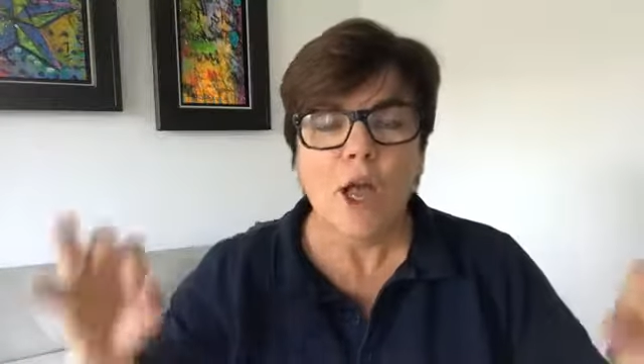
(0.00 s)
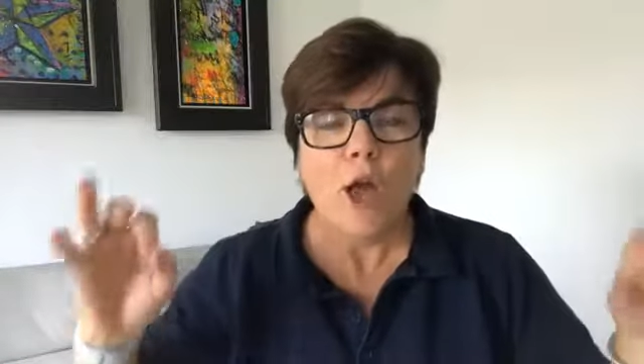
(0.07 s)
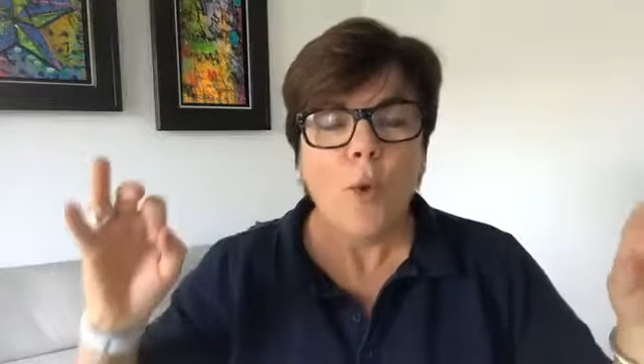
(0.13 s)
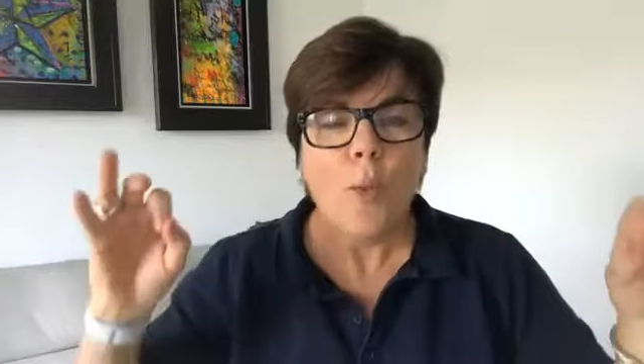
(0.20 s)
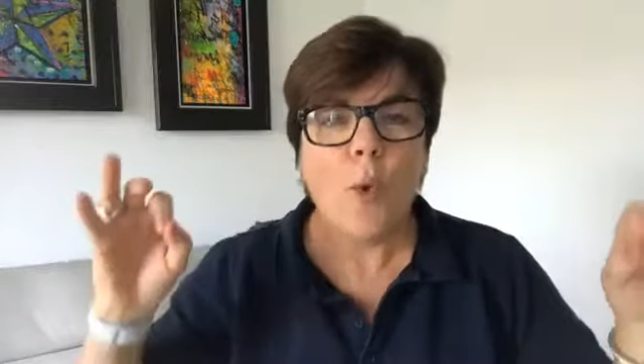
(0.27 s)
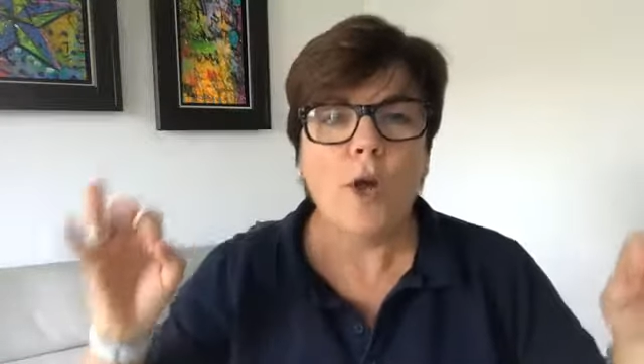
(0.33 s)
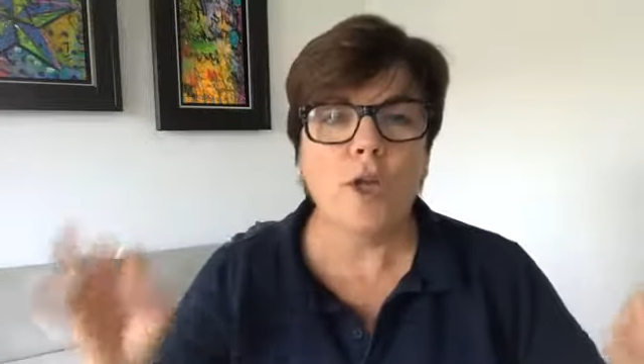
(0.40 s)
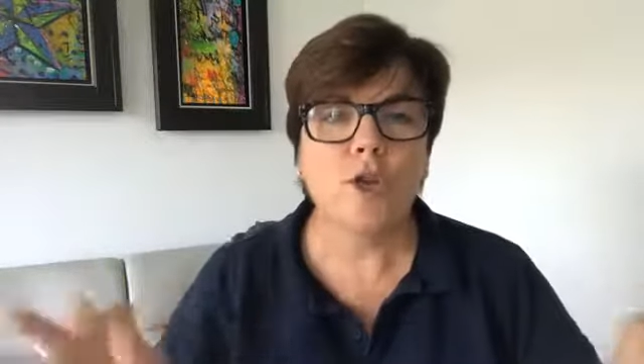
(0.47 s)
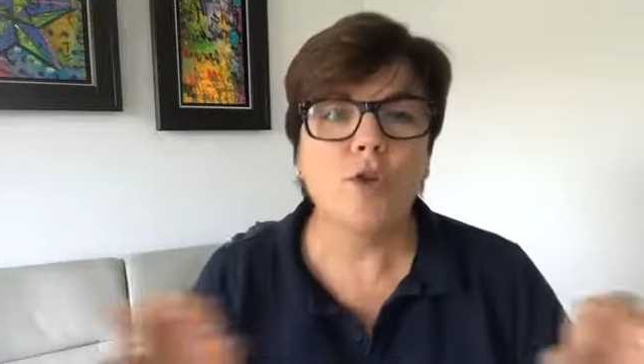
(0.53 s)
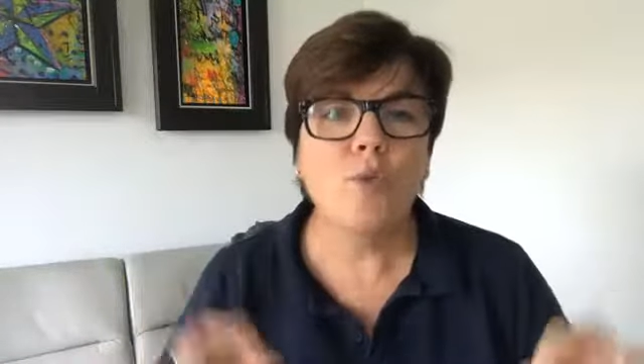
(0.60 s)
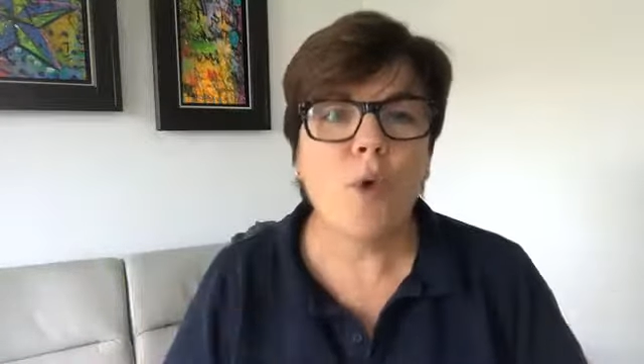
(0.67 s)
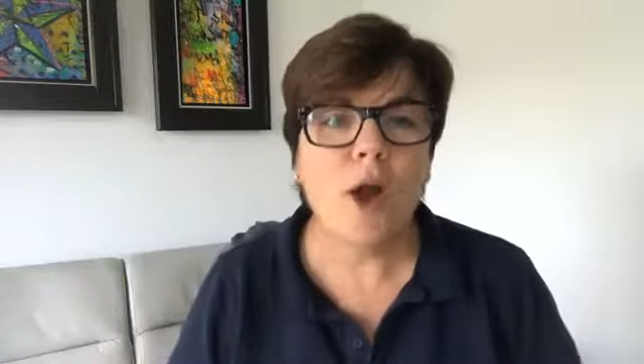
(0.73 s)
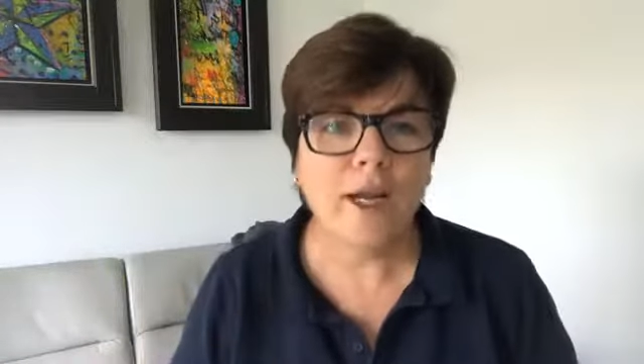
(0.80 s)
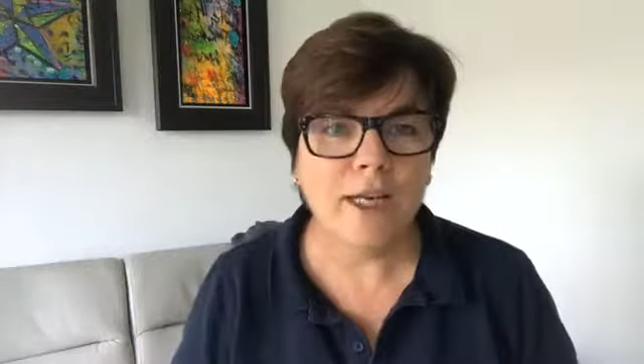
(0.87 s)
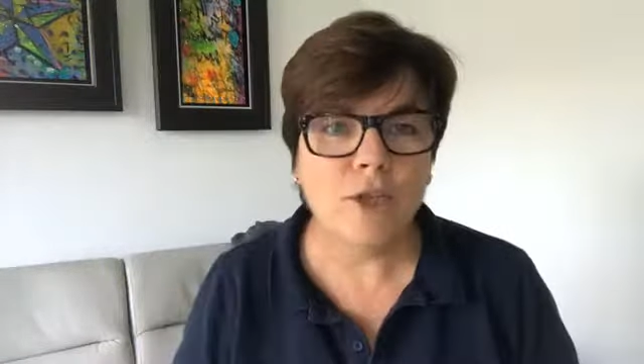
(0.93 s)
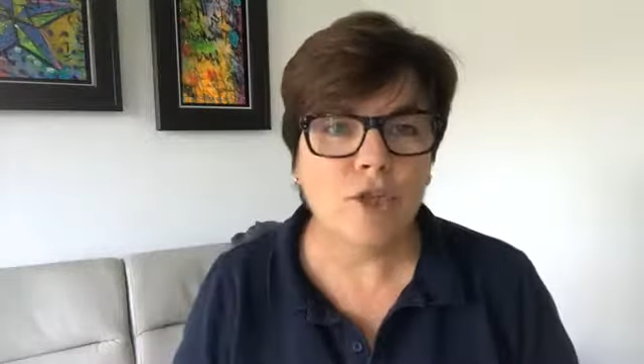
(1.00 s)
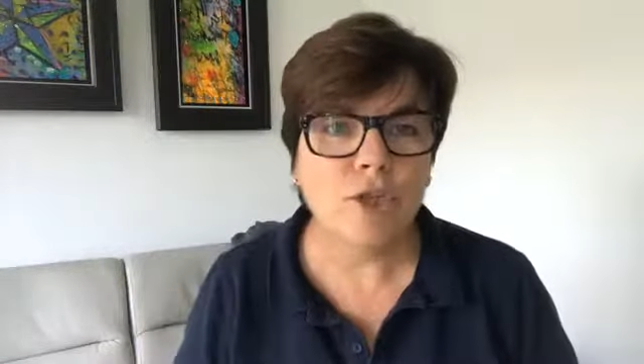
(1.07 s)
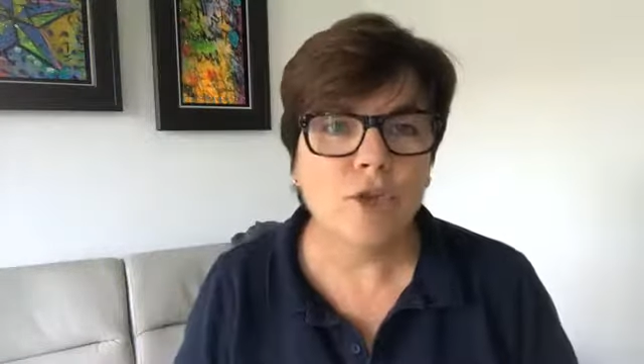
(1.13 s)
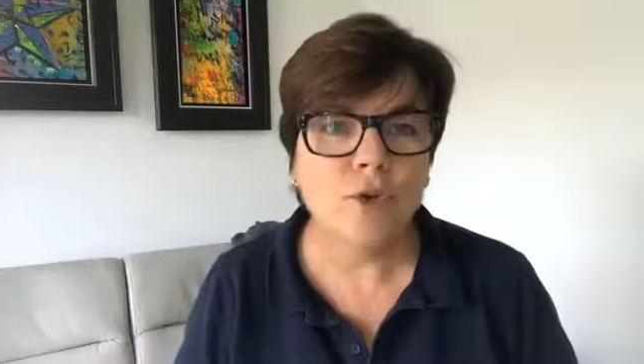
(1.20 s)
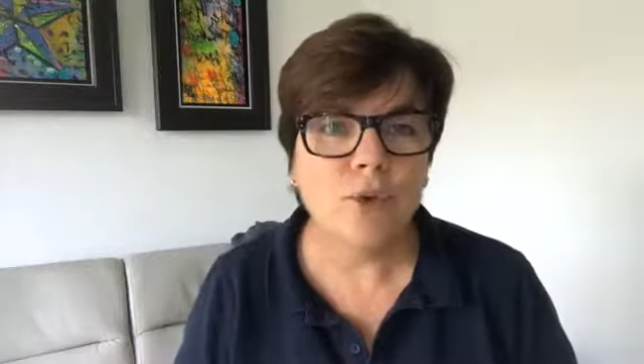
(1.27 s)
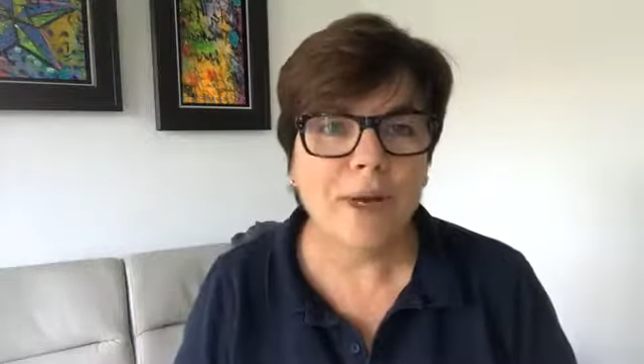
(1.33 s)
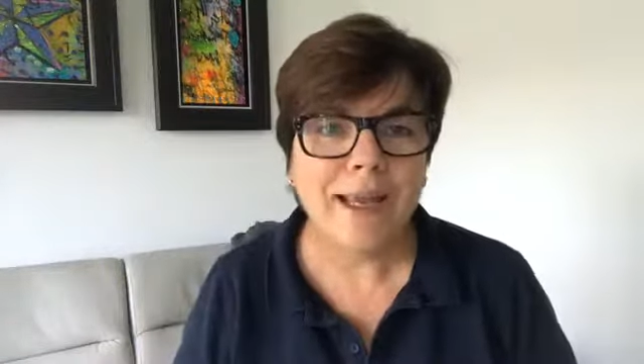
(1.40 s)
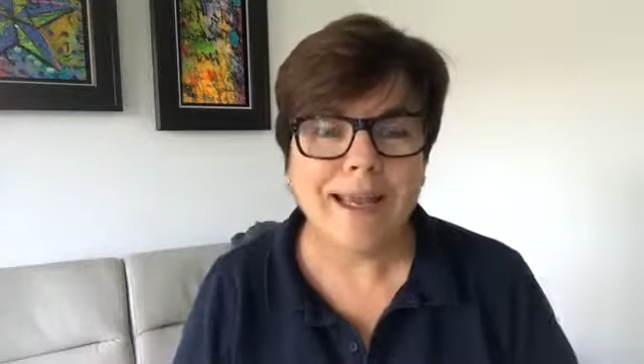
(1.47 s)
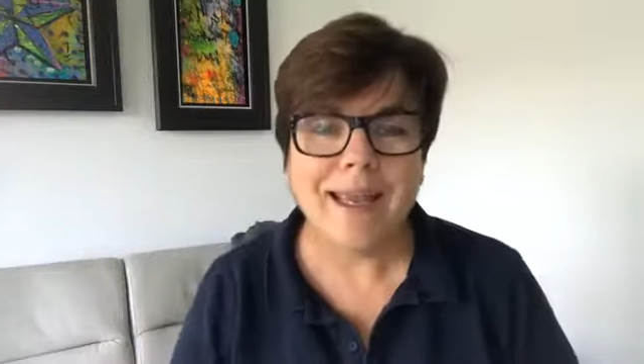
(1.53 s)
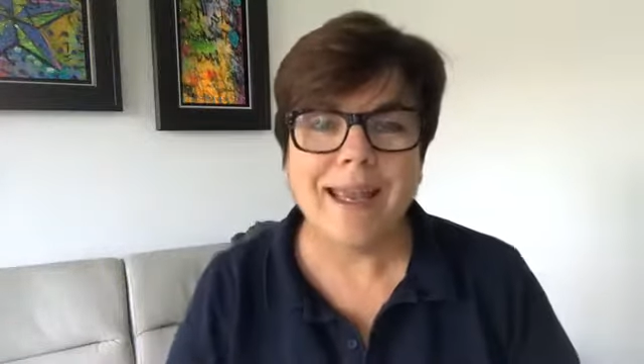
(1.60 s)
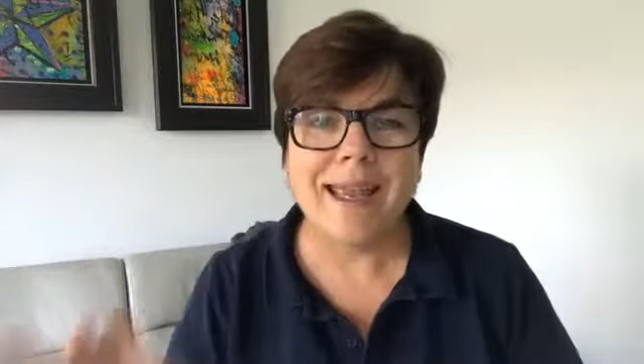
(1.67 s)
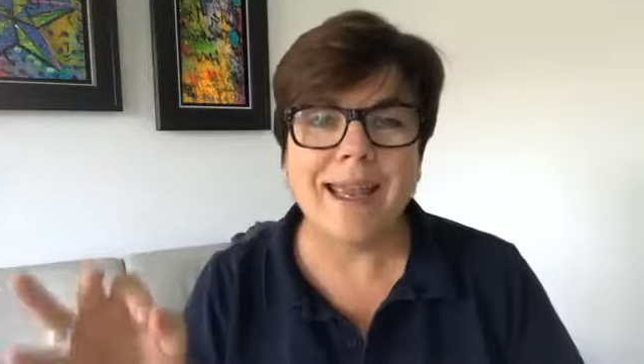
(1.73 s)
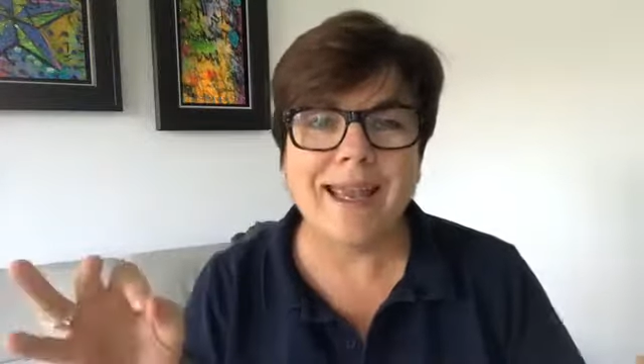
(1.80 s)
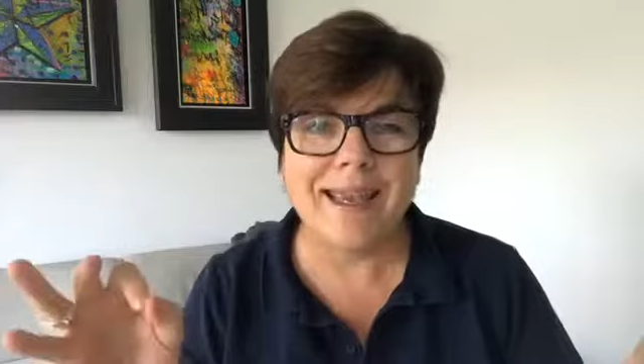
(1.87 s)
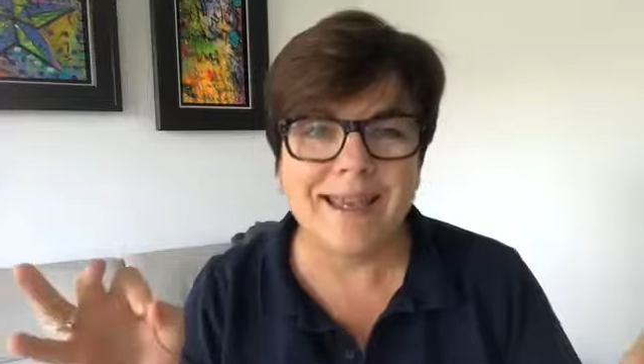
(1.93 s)
What you want to do
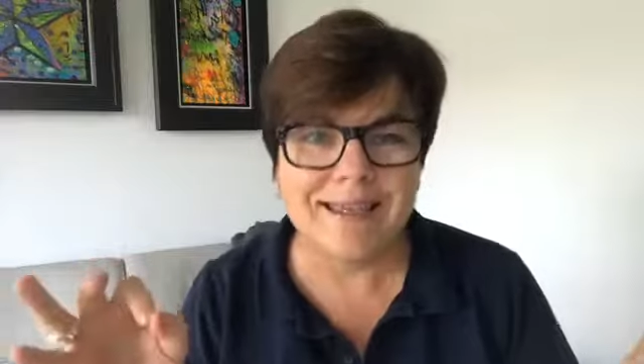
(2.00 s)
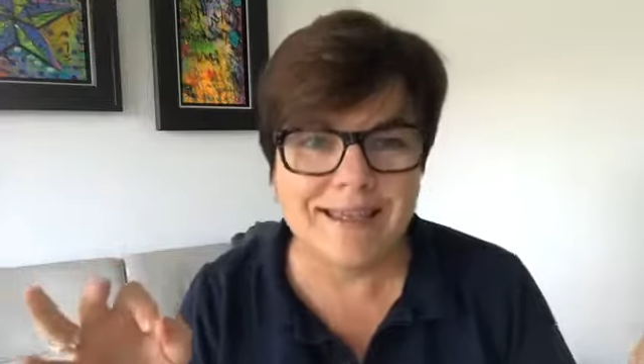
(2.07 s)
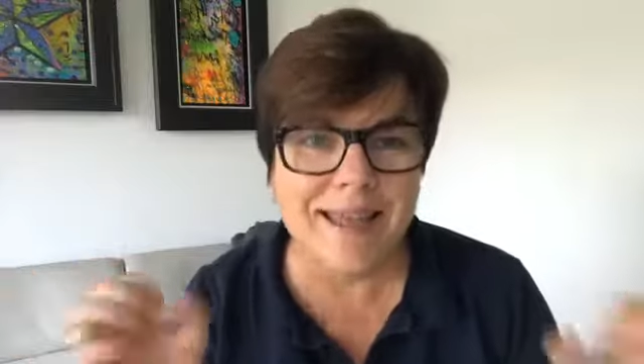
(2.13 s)
is